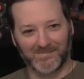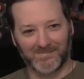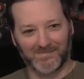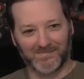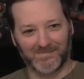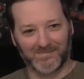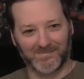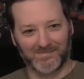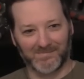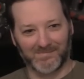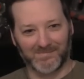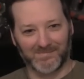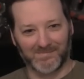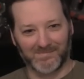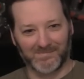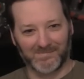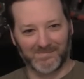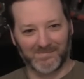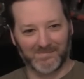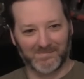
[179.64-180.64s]

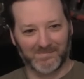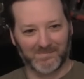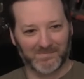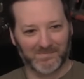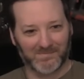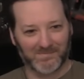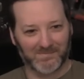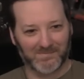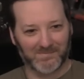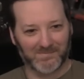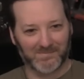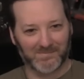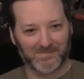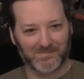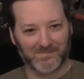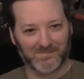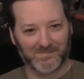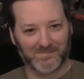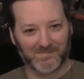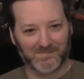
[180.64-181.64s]

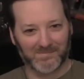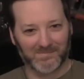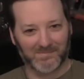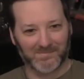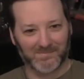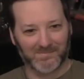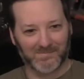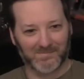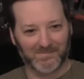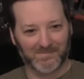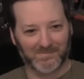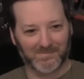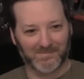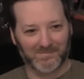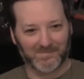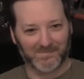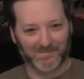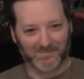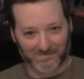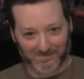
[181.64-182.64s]

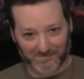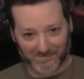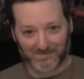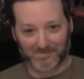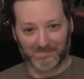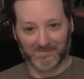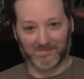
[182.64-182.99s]
(silent)